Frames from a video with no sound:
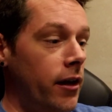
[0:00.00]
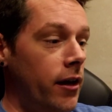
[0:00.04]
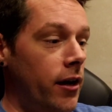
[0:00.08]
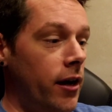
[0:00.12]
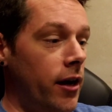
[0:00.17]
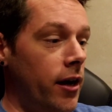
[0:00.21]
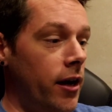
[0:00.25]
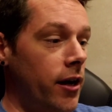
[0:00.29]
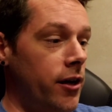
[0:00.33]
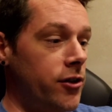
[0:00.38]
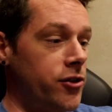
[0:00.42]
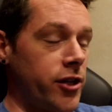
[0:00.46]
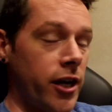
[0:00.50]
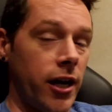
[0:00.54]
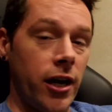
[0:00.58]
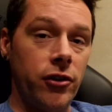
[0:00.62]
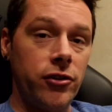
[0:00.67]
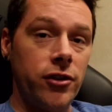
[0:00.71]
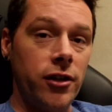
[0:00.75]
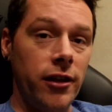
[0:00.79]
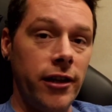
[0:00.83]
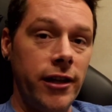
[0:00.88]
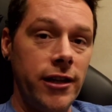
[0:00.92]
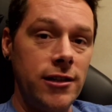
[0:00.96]
Check
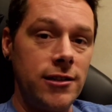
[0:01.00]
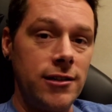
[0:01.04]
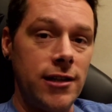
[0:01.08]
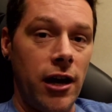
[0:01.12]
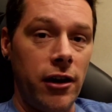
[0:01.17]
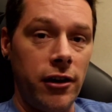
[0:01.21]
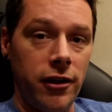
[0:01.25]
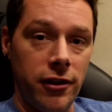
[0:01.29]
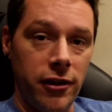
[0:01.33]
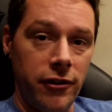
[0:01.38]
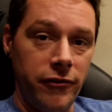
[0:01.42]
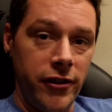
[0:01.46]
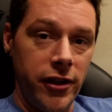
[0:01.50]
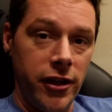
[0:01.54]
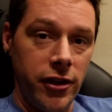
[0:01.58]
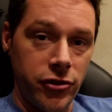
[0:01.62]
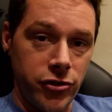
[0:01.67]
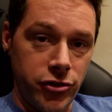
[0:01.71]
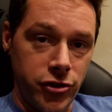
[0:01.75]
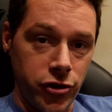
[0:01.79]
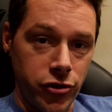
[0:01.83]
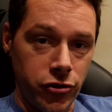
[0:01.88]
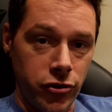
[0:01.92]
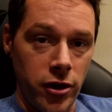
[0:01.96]
out the links down in the video's
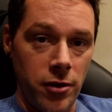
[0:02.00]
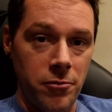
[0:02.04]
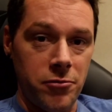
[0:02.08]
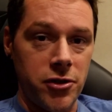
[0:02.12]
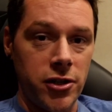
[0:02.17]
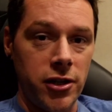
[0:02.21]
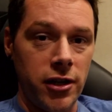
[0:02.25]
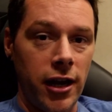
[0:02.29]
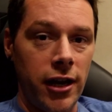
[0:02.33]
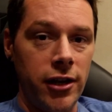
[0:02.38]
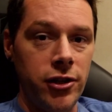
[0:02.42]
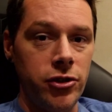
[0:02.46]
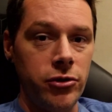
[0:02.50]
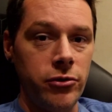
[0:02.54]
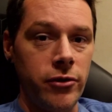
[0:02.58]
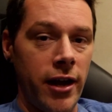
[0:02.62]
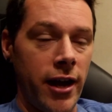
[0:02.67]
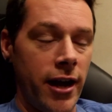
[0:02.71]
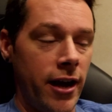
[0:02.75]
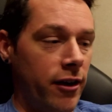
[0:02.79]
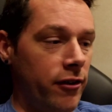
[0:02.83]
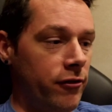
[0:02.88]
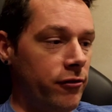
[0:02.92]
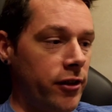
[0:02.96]
description. I do
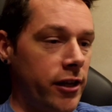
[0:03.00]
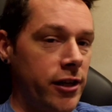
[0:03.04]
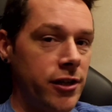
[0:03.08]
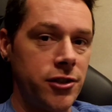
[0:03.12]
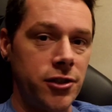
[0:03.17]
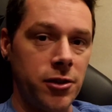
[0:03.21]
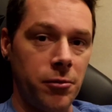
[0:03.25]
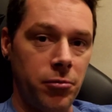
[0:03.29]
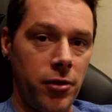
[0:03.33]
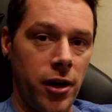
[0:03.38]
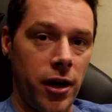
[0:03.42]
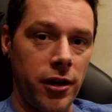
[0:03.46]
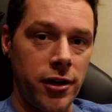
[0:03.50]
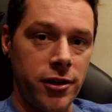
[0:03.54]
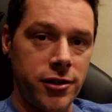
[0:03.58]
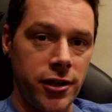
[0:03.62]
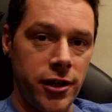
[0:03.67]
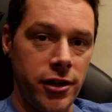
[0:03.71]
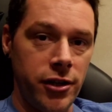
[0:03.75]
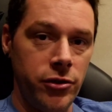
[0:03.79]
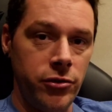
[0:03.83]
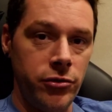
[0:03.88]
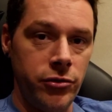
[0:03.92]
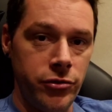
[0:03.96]
have links to products I
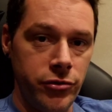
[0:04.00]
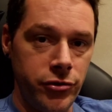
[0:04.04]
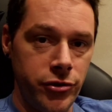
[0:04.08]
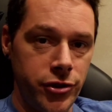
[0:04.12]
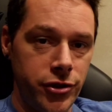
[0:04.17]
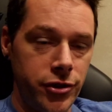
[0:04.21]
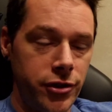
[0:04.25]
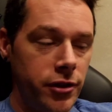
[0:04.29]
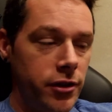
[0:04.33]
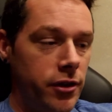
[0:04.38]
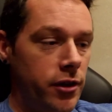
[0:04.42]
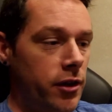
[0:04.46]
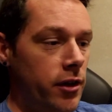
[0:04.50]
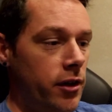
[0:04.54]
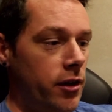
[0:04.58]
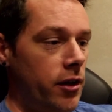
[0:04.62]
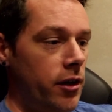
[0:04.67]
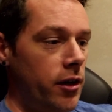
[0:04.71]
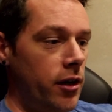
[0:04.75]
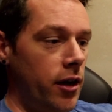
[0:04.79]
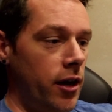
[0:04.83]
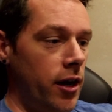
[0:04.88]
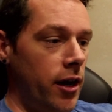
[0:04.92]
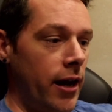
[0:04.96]
use,
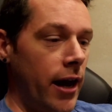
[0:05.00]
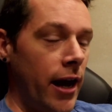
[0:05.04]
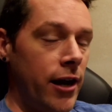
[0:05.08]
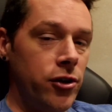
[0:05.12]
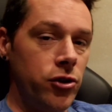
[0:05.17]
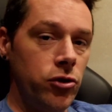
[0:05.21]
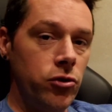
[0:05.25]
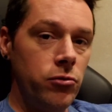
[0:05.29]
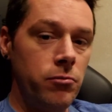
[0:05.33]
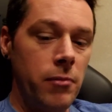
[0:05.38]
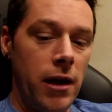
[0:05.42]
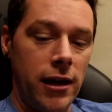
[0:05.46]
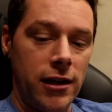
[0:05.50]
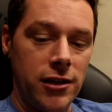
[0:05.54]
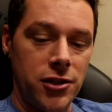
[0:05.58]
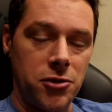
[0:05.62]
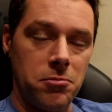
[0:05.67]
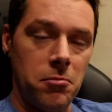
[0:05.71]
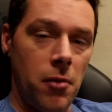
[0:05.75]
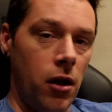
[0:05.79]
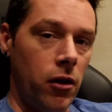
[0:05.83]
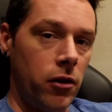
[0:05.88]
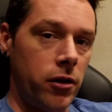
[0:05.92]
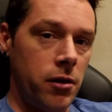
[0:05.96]
and I do make a
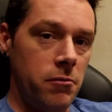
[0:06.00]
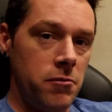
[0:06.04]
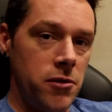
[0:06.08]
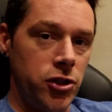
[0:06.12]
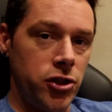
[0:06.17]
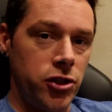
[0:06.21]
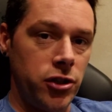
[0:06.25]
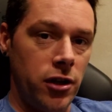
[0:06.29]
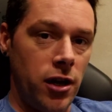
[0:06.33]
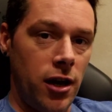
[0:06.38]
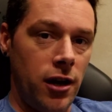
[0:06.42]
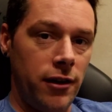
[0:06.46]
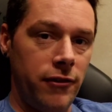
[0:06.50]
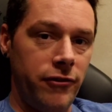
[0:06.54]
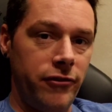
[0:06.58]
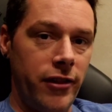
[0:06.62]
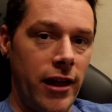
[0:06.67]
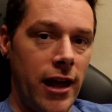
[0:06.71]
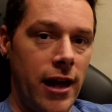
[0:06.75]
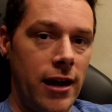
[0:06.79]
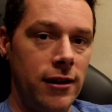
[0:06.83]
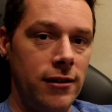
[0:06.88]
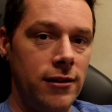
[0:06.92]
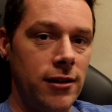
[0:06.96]
small commission off
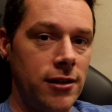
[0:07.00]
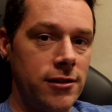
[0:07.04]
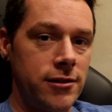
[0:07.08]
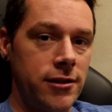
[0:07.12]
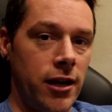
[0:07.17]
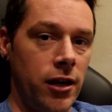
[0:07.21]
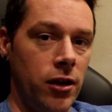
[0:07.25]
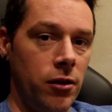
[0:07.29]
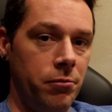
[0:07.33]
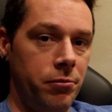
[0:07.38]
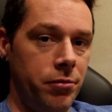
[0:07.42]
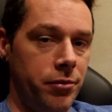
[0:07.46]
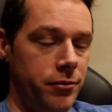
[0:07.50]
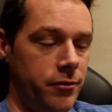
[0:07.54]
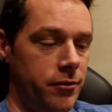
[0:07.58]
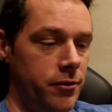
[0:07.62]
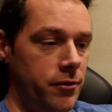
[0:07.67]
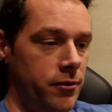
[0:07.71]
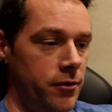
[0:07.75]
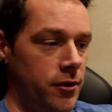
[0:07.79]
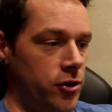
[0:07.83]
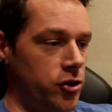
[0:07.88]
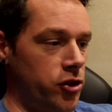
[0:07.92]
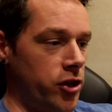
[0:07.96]
that. It does help
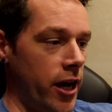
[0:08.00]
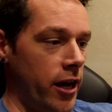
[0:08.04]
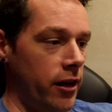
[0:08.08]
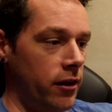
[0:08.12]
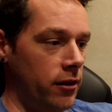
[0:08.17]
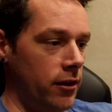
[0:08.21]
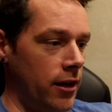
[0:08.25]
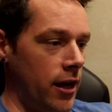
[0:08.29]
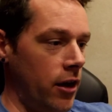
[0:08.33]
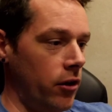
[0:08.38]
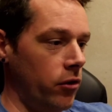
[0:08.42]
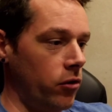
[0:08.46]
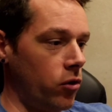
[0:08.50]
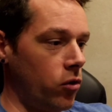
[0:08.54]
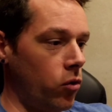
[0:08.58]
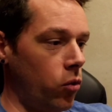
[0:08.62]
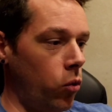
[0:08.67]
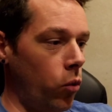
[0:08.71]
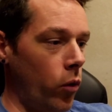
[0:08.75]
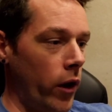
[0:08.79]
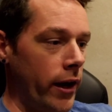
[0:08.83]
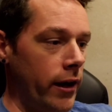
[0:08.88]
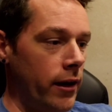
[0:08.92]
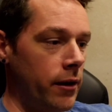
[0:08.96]
the channel out
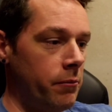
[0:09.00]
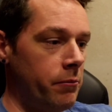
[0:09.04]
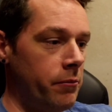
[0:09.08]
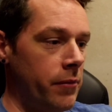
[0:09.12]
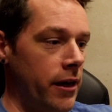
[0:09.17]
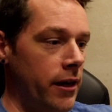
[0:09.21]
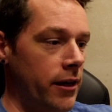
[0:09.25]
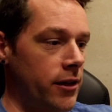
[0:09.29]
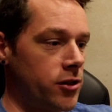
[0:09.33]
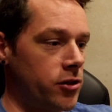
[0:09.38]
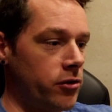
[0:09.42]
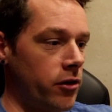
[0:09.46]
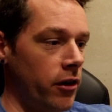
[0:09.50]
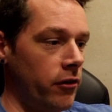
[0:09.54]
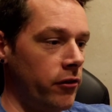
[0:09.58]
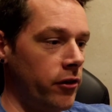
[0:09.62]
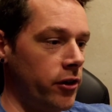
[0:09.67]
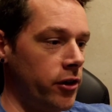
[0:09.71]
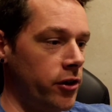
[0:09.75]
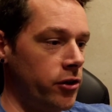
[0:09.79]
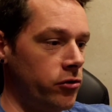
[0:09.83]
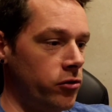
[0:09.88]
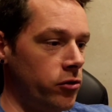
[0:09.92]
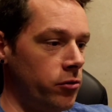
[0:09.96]
quite a bit, so I
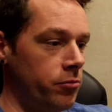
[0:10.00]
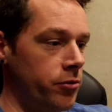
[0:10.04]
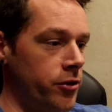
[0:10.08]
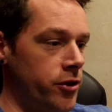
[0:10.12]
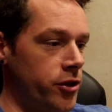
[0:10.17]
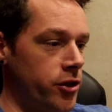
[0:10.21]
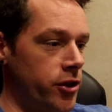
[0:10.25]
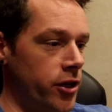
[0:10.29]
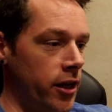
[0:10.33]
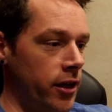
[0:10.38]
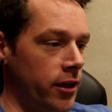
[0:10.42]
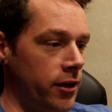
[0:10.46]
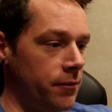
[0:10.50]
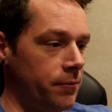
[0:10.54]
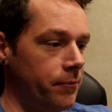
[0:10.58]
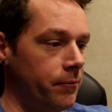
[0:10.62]
really do appreciate it.